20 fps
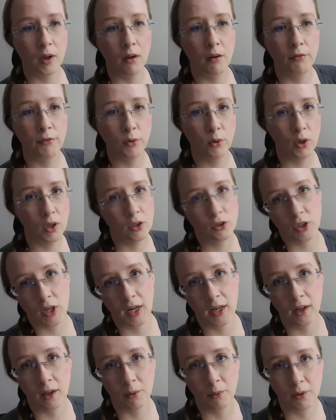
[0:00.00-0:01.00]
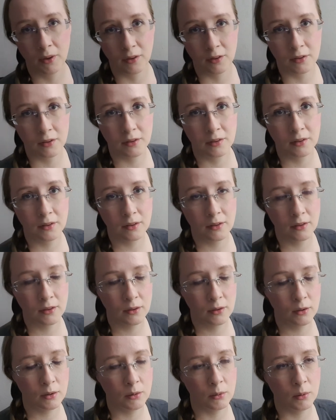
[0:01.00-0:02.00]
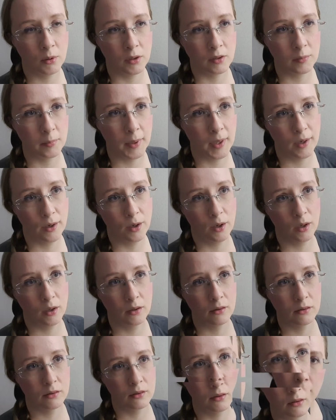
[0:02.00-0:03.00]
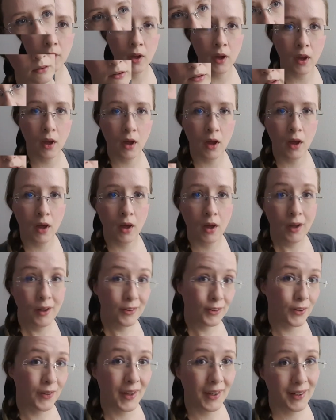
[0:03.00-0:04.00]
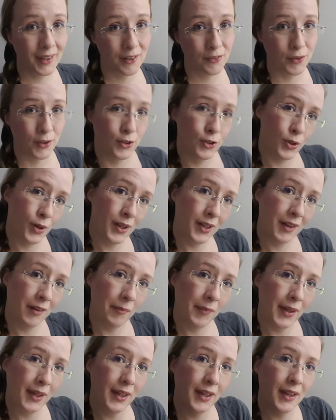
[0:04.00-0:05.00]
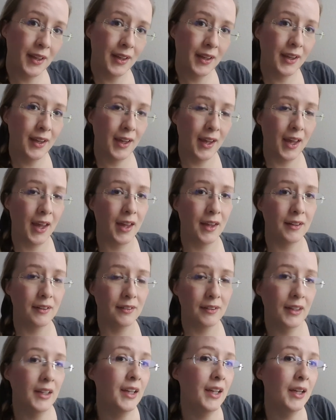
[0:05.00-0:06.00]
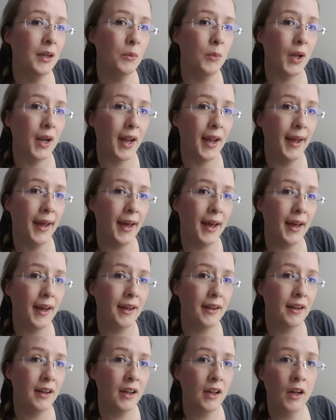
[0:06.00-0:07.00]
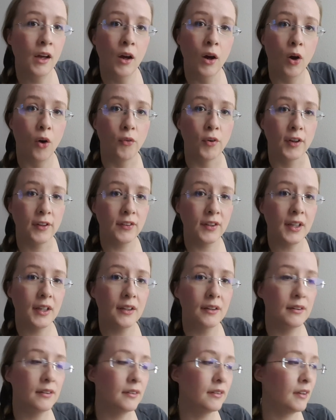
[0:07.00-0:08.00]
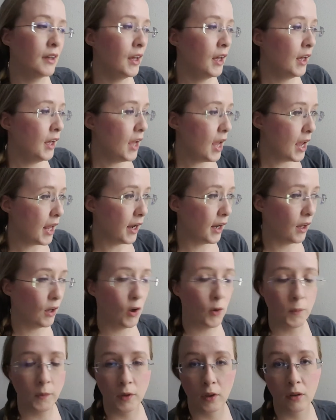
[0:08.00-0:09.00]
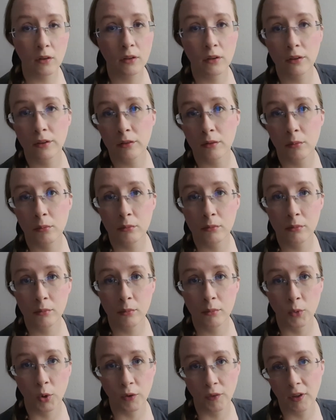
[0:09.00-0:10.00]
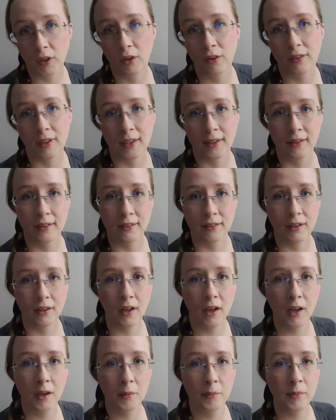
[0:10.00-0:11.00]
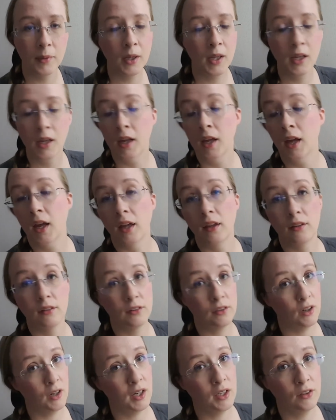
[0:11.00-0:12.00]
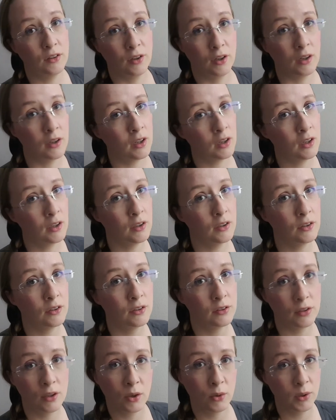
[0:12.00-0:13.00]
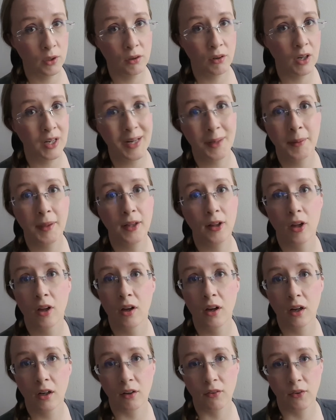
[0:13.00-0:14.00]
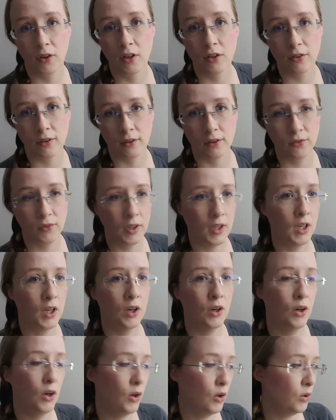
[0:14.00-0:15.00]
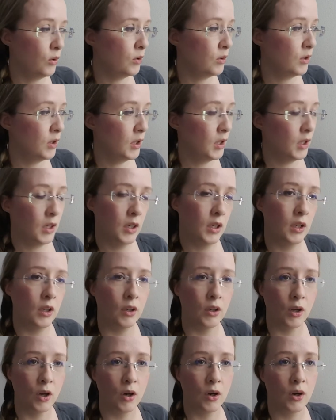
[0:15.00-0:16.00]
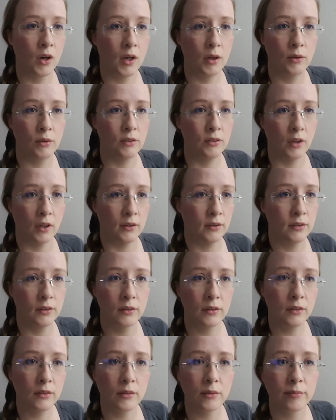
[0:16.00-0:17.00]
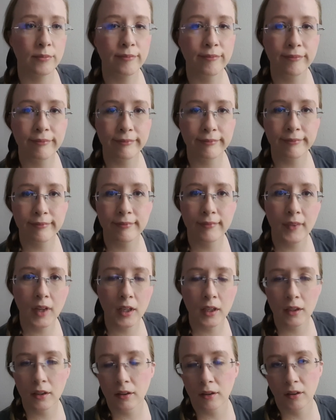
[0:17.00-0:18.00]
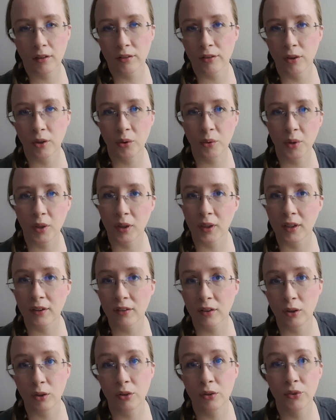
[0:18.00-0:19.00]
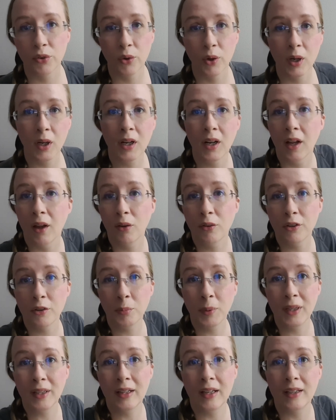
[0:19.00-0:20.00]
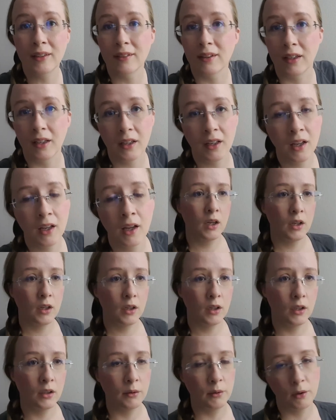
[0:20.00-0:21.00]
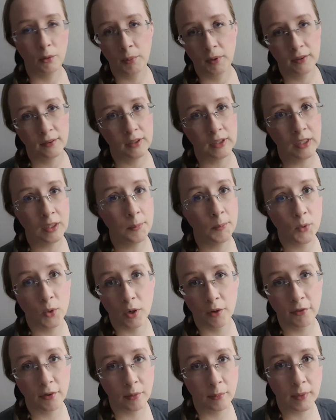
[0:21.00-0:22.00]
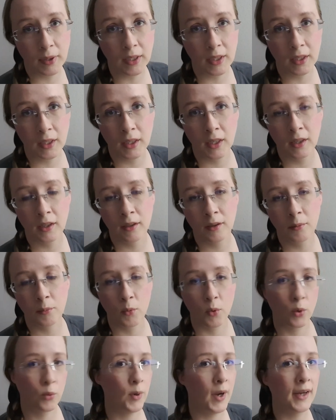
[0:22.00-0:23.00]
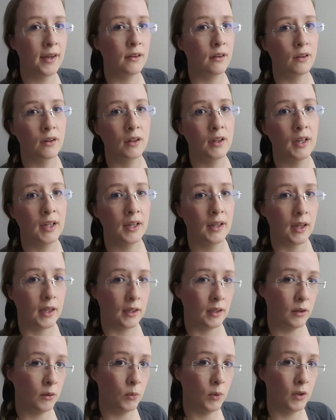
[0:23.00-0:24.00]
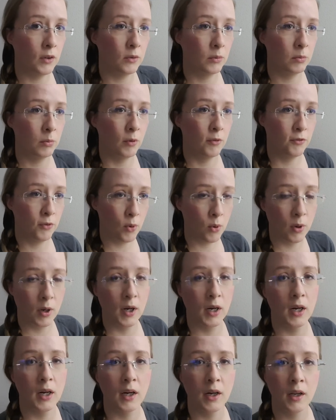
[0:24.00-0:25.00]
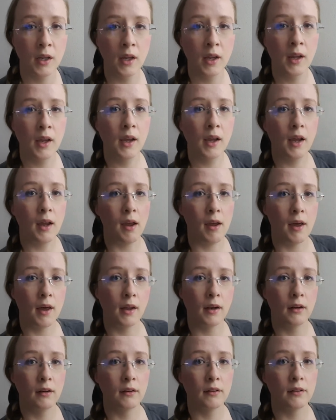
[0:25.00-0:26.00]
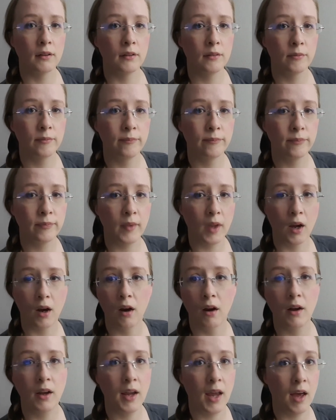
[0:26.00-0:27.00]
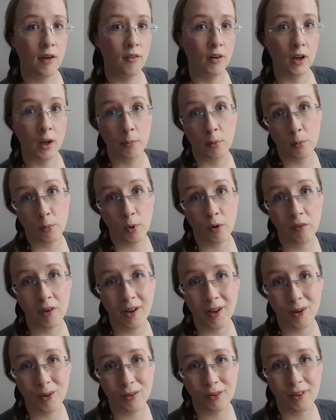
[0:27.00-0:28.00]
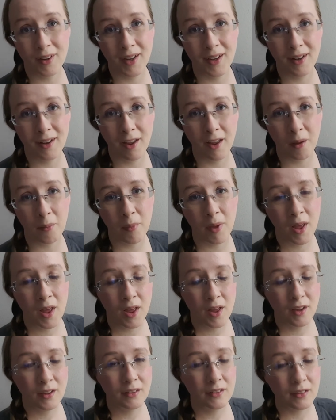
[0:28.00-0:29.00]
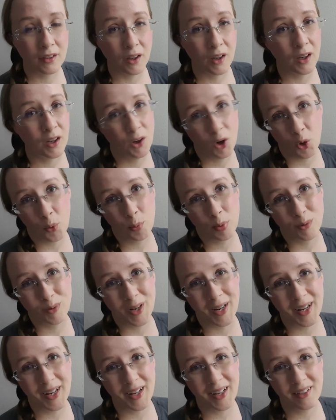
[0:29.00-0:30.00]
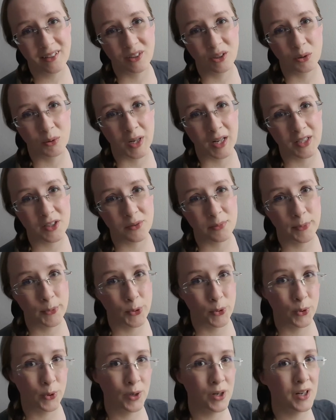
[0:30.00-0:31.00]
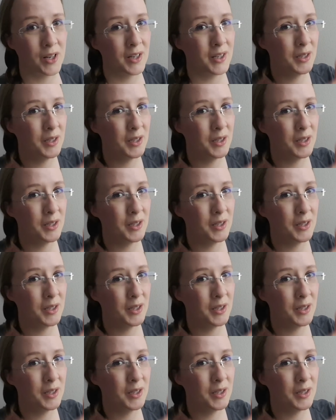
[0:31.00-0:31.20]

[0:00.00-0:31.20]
food in China was better. So thank you for joining me and seeing what I had overseas, and I hope there's more videos like this to come. And sorry it took so incredibly long to finish this video. You know, I was just, there's no real excuse for it. I was just being lazy. You will be seeing more from me more regularly like it was before. And already have a couple more videos lined up, so I hope you're ready to watch more